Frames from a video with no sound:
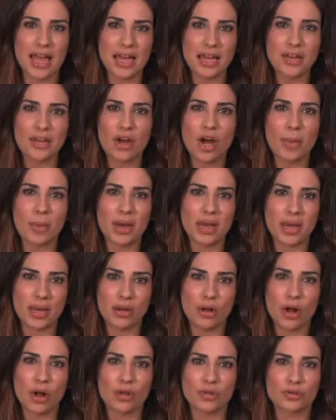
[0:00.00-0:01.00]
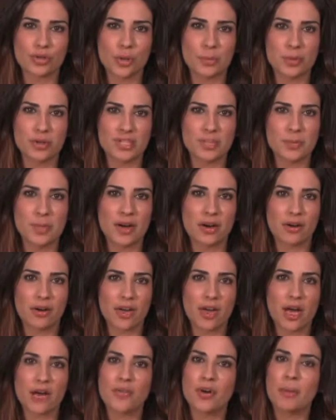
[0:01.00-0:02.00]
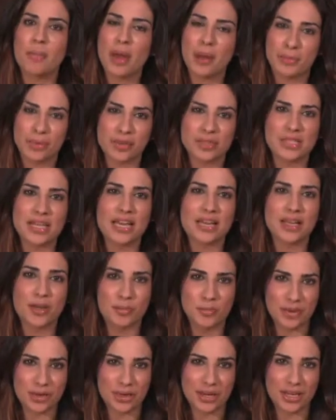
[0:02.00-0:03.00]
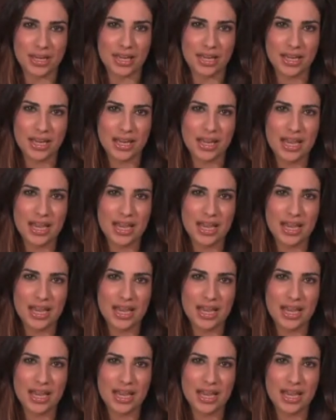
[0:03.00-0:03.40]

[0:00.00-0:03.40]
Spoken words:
economic and cultural prosperity of our members and community.